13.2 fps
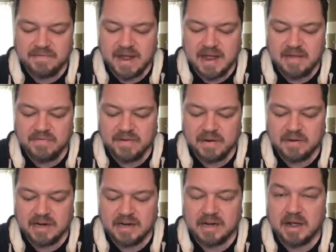I've
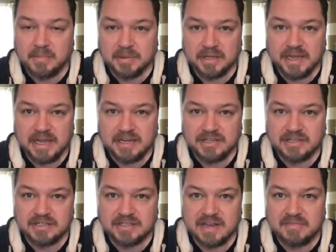found on a couple
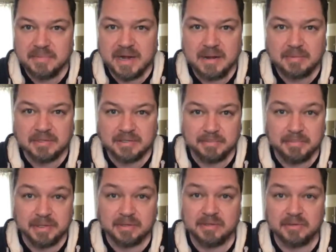occasions I've been able to
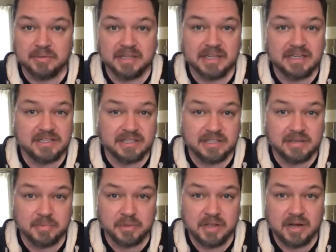build the
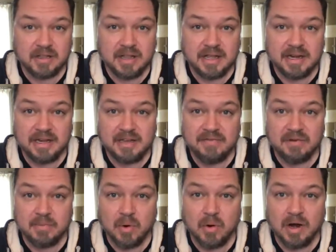relationship with our client
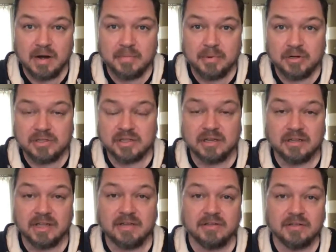even more on a
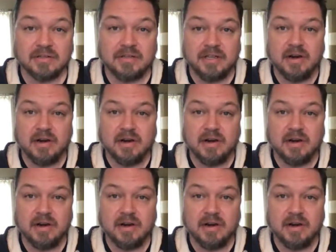personal level,